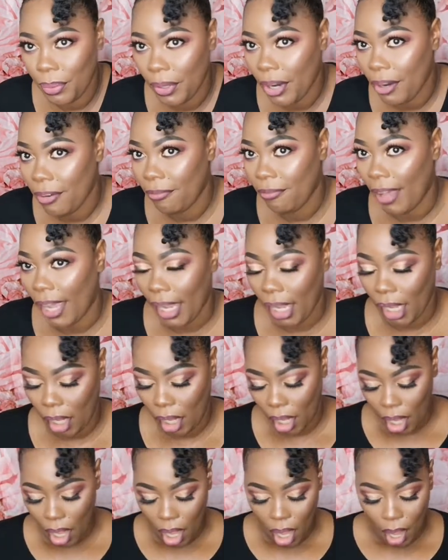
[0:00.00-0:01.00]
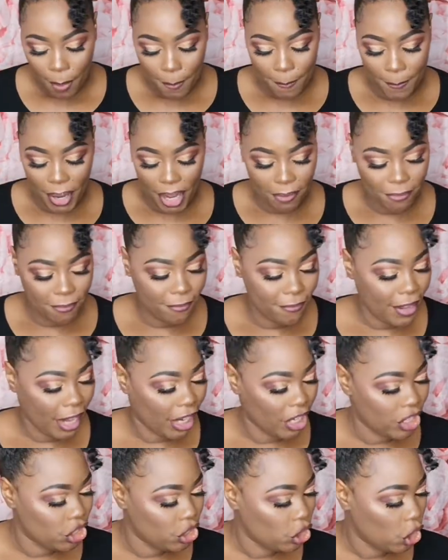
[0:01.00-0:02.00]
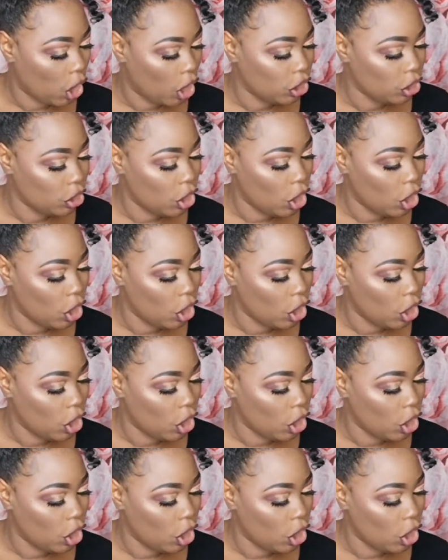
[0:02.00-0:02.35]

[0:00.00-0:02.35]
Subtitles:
Perfect. Perfection,